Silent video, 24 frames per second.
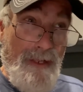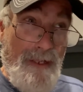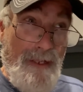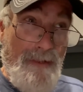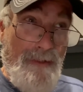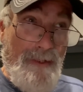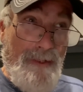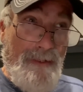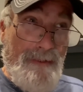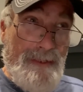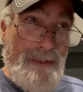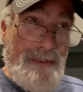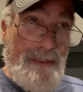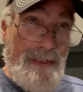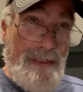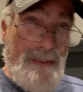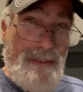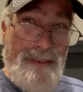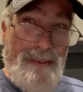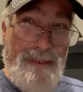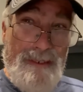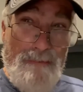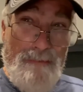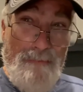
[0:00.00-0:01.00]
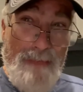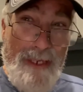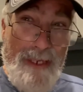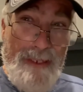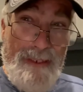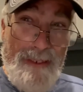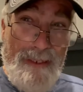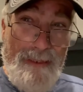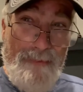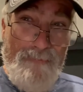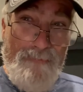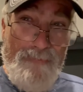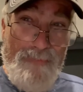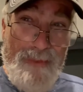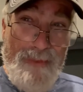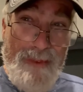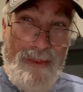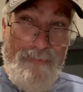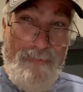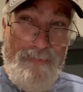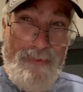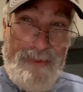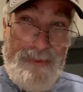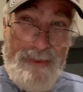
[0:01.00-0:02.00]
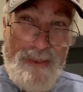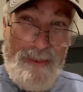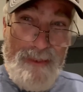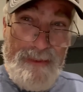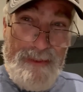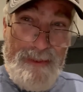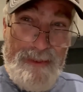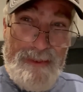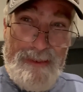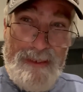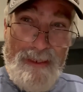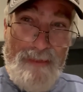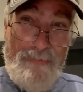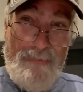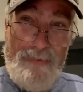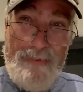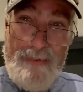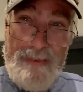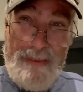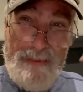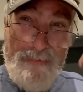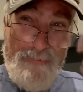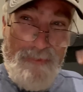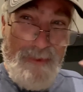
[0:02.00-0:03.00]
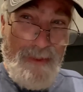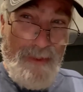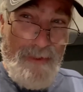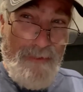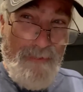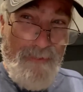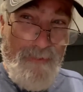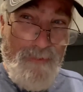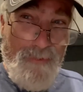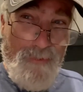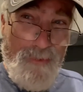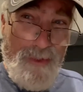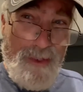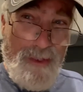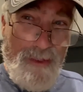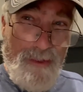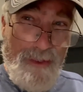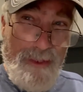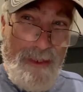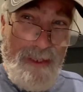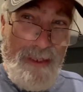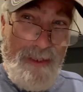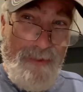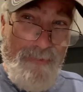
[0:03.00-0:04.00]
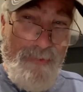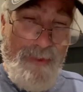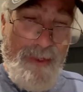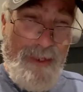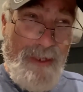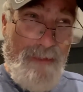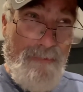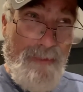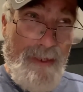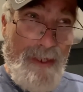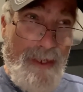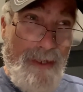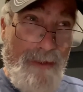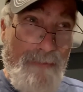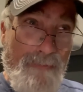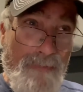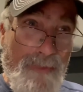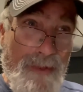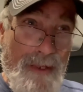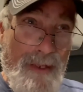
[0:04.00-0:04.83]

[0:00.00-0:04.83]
and the decisions you're making, if you talk to yourself really quickly and think about it,